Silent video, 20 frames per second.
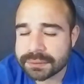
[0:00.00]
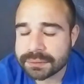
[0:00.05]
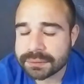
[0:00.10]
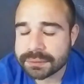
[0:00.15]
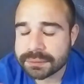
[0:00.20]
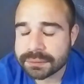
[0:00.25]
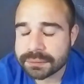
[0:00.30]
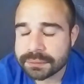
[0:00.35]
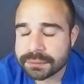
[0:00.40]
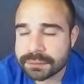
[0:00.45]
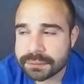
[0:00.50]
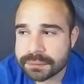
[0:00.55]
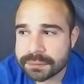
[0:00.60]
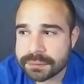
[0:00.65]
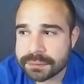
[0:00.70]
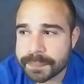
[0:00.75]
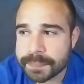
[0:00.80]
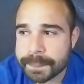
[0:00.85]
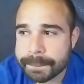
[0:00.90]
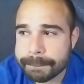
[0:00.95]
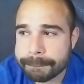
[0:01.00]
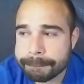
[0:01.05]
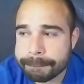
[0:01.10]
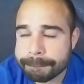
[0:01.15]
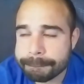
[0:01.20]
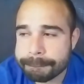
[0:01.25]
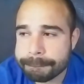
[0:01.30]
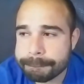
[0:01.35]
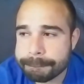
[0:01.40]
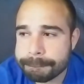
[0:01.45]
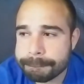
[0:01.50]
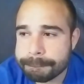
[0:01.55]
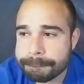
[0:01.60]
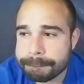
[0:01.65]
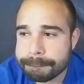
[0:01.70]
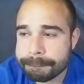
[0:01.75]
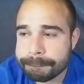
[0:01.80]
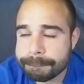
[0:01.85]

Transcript: Nothing is said.